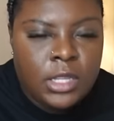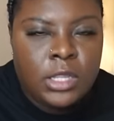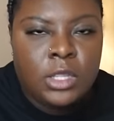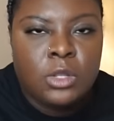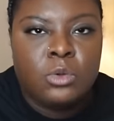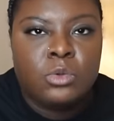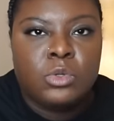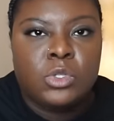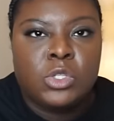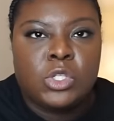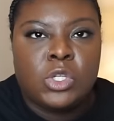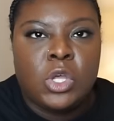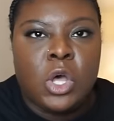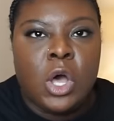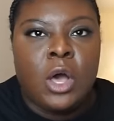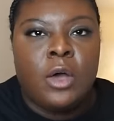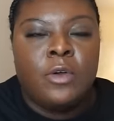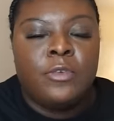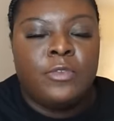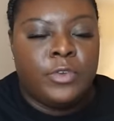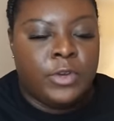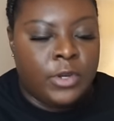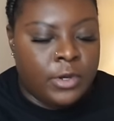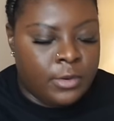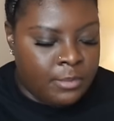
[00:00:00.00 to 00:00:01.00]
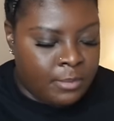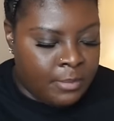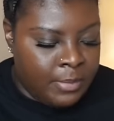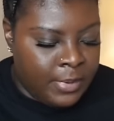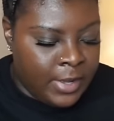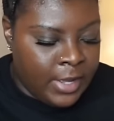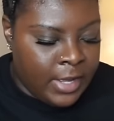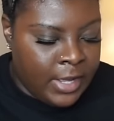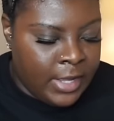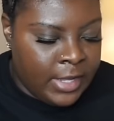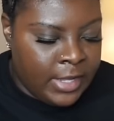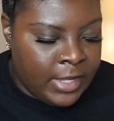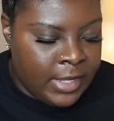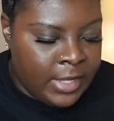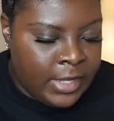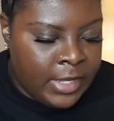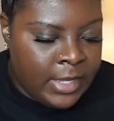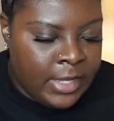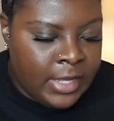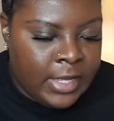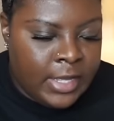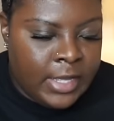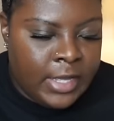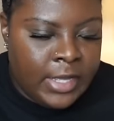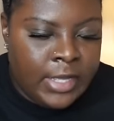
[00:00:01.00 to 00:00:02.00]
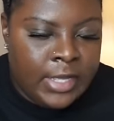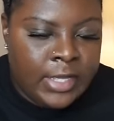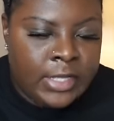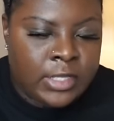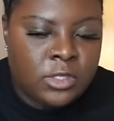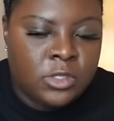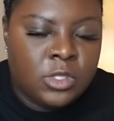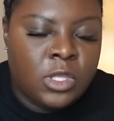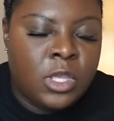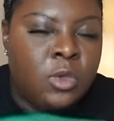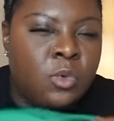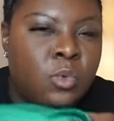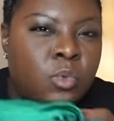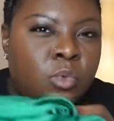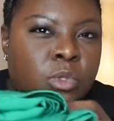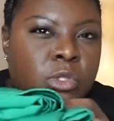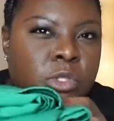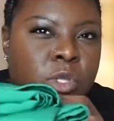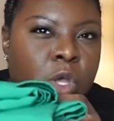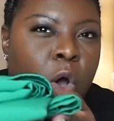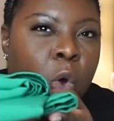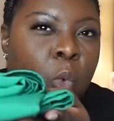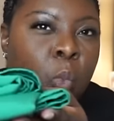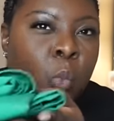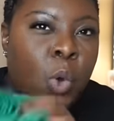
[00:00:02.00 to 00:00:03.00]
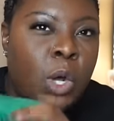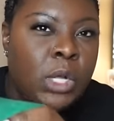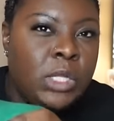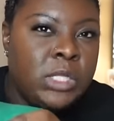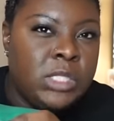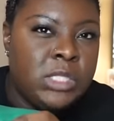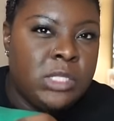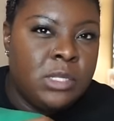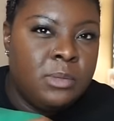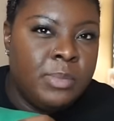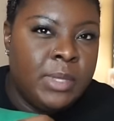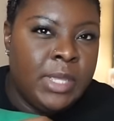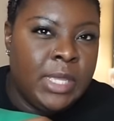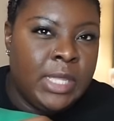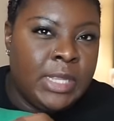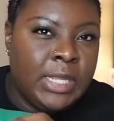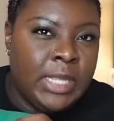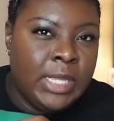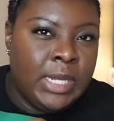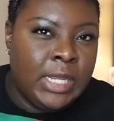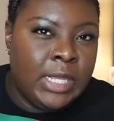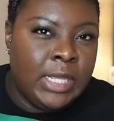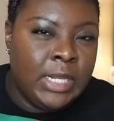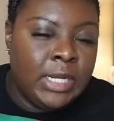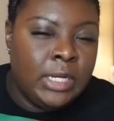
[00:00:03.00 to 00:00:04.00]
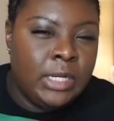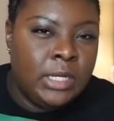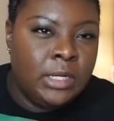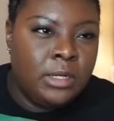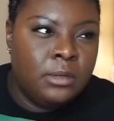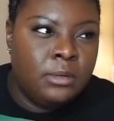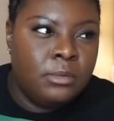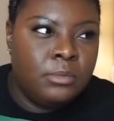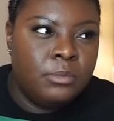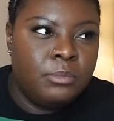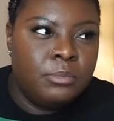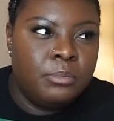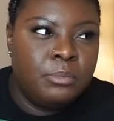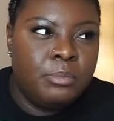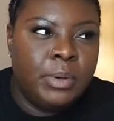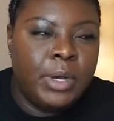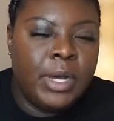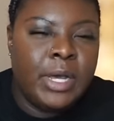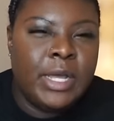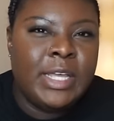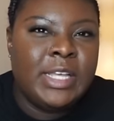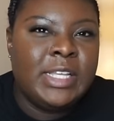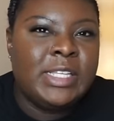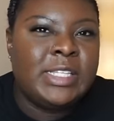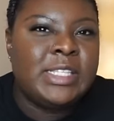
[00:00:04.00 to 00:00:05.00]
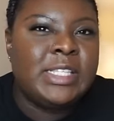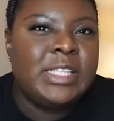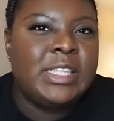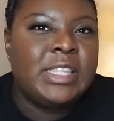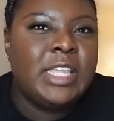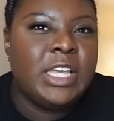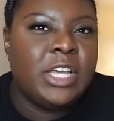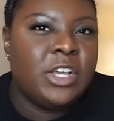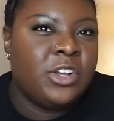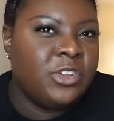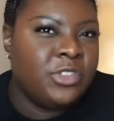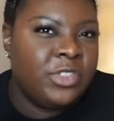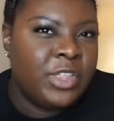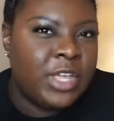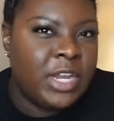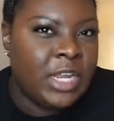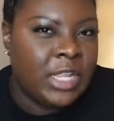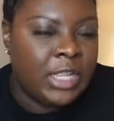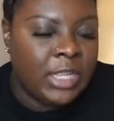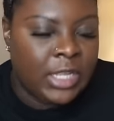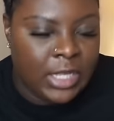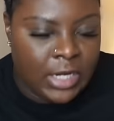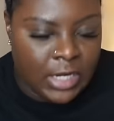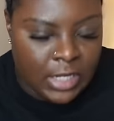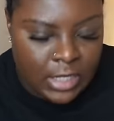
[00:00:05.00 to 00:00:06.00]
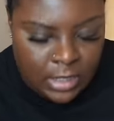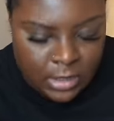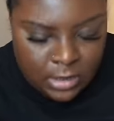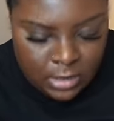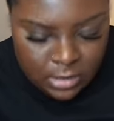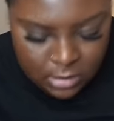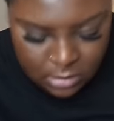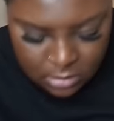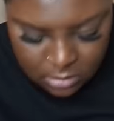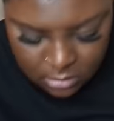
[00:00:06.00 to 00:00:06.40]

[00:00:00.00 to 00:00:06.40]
a little softer, but it wants to be a linen, but it's thicker than a linen,